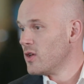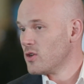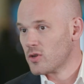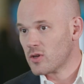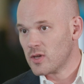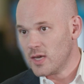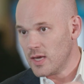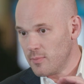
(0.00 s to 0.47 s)

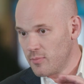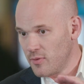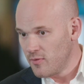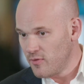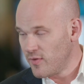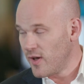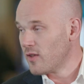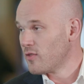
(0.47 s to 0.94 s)
to keep
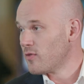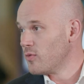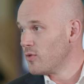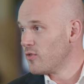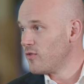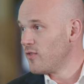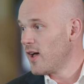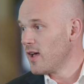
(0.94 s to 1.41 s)
fast
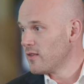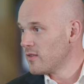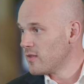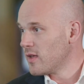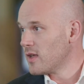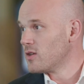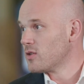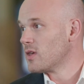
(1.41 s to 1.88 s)
food
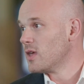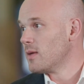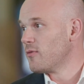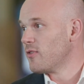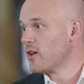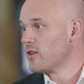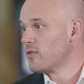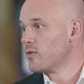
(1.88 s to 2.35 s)
fast and to keep
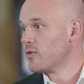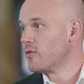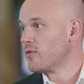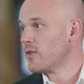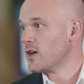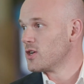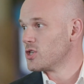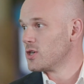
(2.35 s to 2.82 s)
fast food
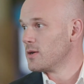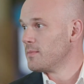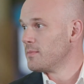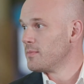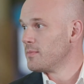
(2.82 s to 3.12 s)
fresh.